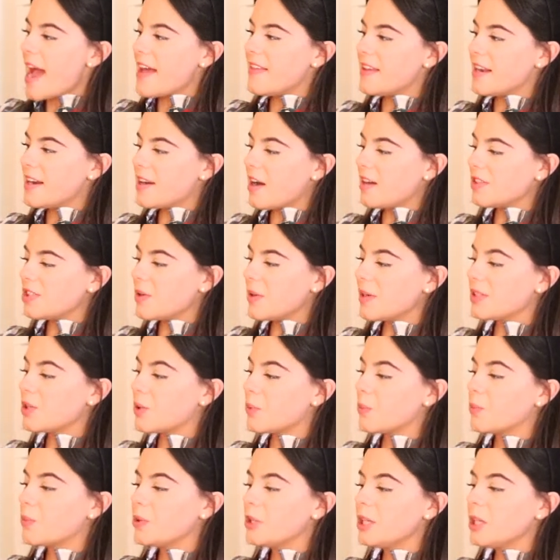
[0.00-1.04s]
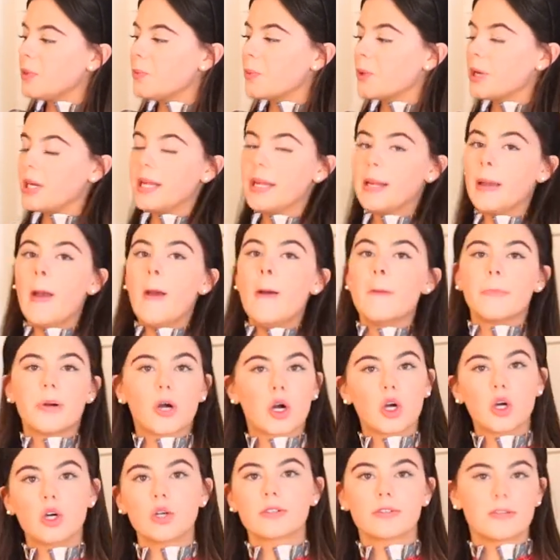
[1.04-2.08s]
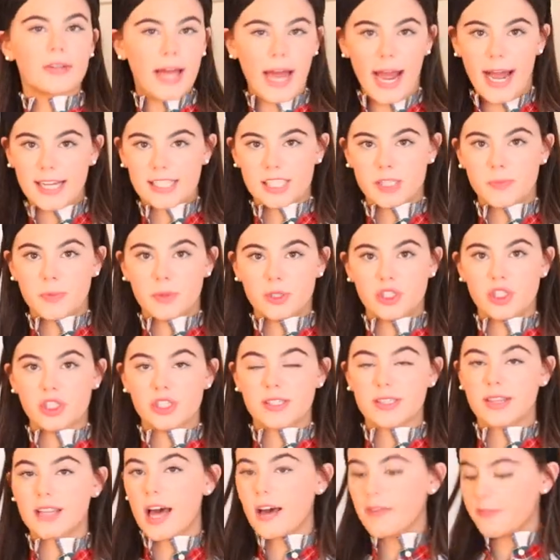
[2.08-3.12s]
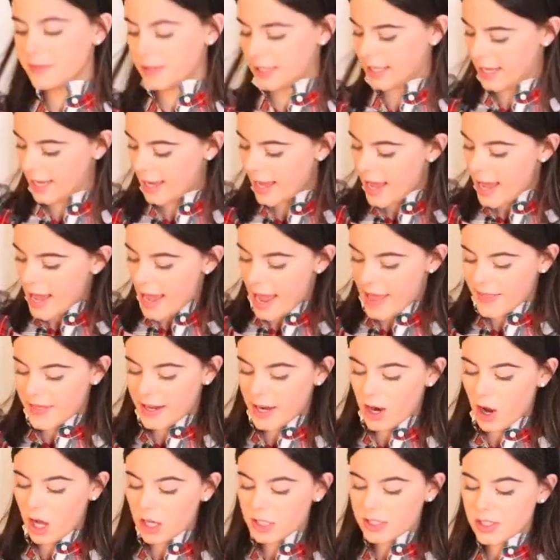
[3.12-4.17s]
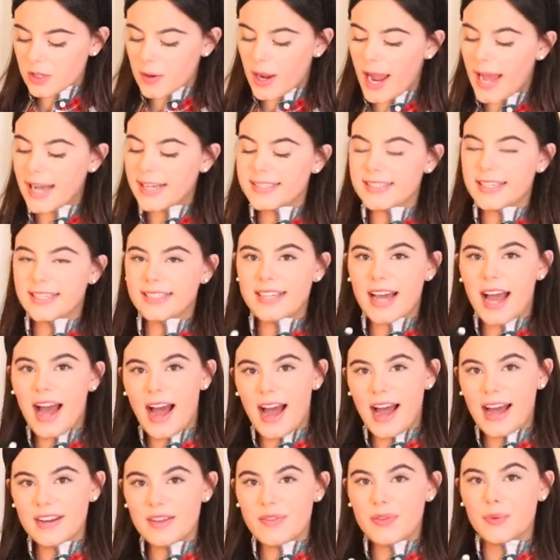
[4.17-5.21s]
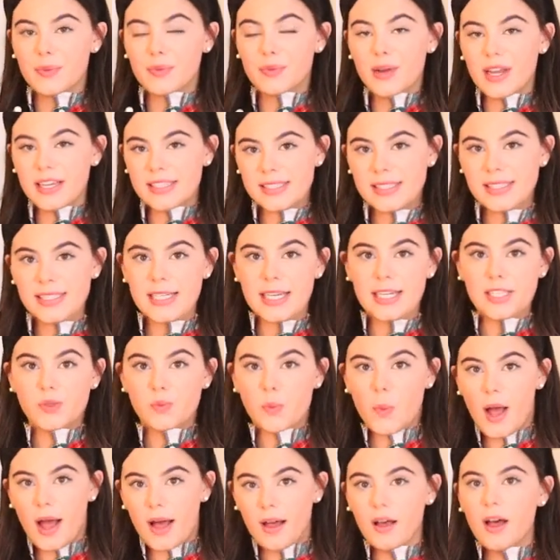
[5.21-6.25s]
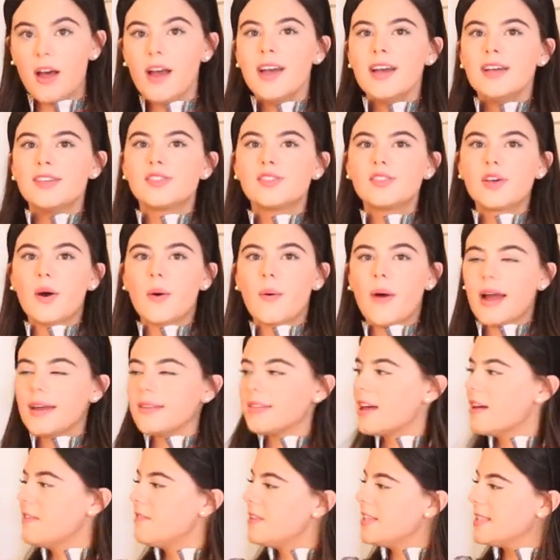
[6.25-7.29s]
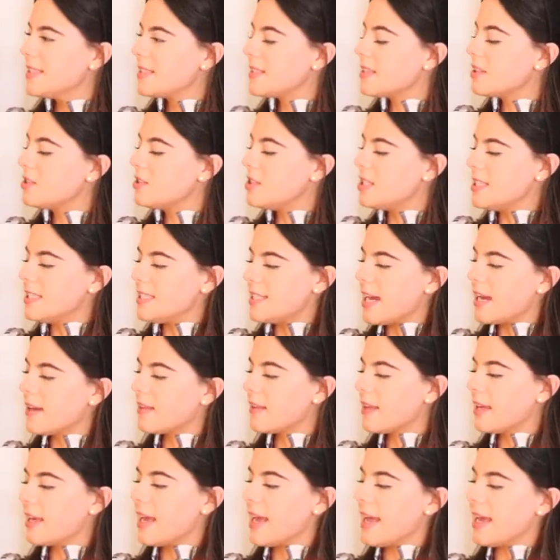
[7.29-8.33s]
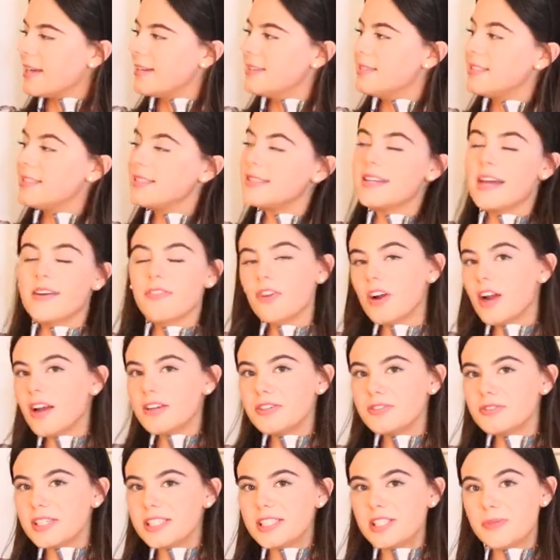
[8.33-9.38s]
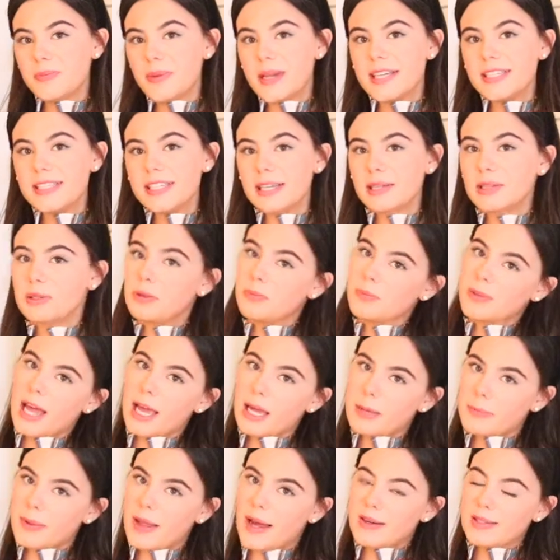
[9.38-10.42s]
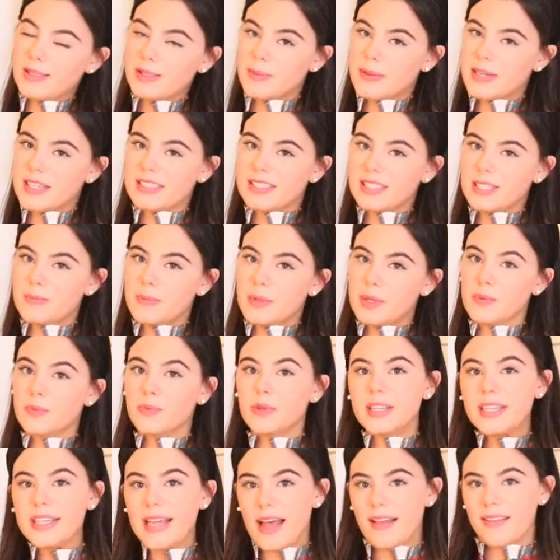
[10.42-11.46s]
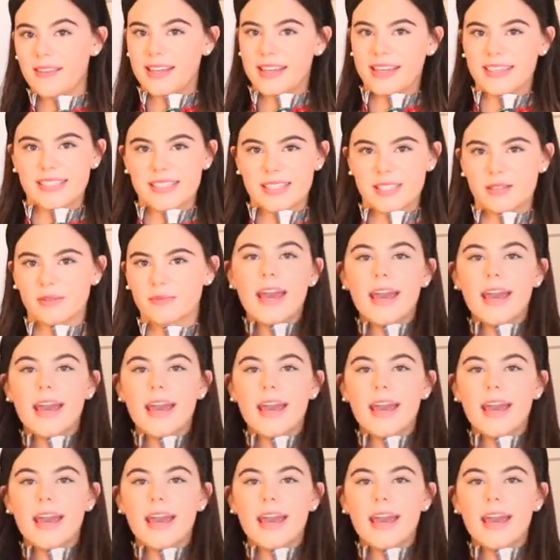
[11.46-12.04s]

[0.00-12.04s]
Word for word: and then it also has a really pretty pearl clasp, which is lovely, and then it also has it on the wrists as well. So I love this little detailing, and And never underestimate a little black blouse because it could be really elegant.